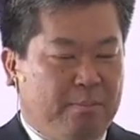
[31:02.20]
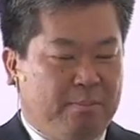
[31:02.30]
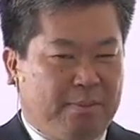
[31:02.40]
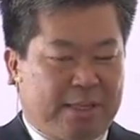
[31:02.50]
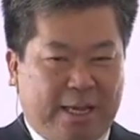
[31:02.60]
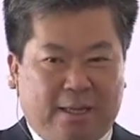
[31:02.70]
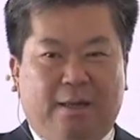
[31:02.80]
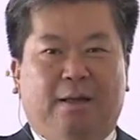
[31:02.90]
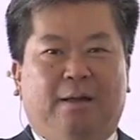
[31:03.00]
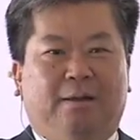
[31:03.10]
like
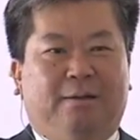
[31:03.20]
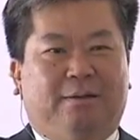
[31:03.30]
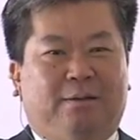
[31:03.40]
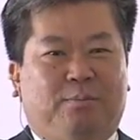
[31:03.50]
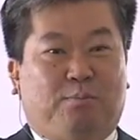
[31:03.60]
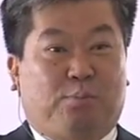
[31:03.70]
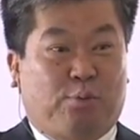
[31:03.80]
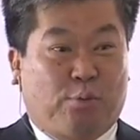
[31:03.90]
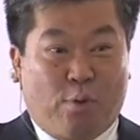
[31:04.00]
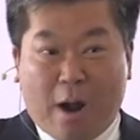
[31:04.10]

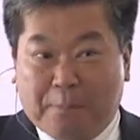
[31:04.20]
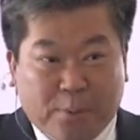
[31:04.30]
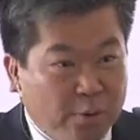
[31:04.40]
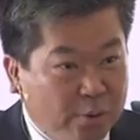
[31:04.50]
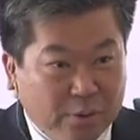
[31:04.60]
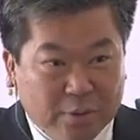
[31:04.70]
proper,